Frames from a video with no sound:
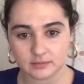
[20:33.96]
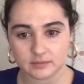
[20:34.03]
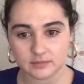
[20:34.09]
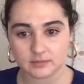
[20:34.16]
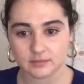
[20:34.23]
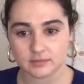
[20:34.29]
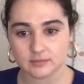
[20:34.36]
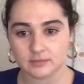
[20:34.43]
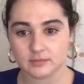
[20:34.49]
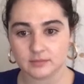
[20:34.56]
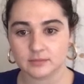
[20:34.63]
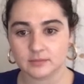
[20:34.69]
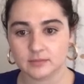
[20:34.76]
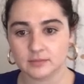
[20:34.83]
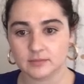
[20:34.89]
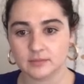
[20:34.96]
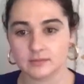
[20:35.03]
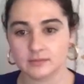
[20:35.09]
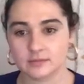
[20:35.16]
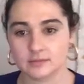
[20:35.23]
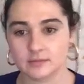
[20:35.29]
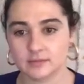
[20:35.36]

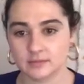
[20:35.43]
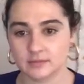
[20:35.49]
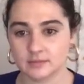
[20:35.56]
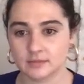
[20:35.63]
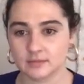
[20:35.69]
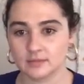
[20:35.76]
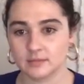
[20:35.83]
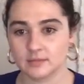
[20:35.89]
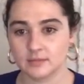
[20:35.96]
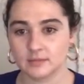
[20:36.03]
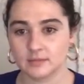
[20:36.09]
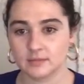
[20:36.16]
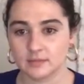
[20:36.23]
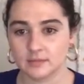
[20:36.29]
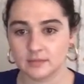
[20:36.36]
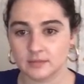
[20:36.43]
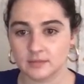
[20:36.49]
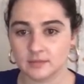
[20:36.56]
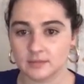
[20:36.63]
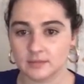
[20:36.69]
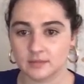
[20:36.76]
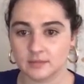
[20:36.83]

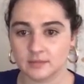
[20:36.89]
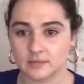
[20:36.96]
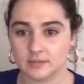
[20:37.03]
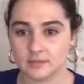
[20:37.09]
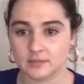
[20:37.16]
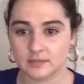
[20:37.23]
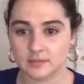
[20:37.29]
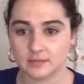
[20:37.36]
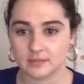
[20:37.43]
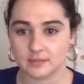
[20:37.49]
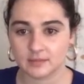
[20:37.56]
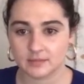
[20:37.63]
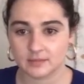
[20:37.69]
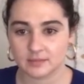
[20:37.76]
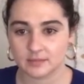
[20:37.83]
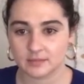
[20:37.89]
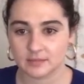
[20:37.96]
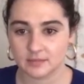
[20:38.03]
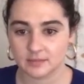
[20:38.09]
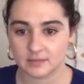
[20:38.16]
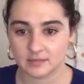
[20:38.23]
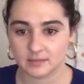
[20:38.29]

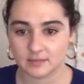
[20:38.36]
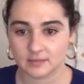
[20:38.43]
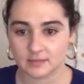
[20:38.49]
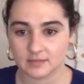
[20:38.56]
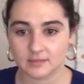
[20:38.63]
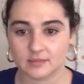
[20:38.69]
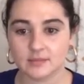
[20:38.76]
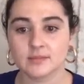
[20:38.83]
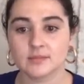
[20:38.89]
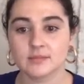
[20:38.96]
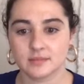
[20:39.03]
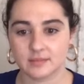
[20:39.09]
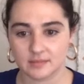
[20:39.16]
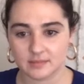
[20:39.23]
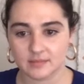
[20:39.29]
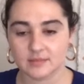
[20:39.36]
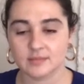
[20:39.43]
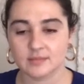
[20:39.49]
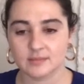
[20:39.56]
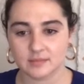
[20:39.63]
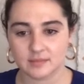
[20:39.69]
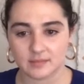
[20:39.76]

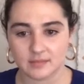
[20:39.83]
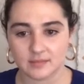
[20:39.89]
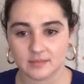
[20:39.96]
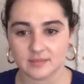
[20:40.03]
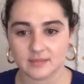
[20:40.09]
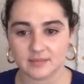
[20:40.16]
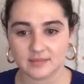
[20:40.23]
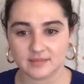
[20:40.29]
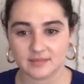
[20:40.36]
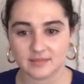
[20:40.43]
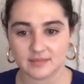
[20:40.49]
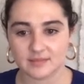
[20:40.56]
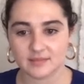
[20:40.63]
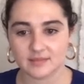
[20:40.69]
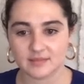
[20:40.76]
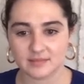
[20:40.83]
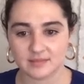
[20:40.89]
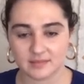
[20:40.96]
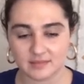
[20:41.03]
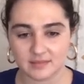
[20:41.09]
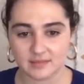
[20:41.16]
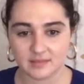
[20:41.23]

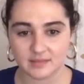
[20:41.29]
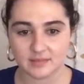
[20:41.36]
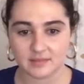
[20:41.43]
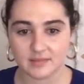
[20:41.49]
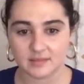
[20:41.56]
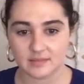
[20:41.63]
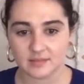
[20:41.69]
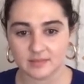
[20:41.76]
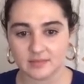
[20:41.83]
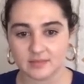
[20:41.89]
No words are spoken by the person on screen.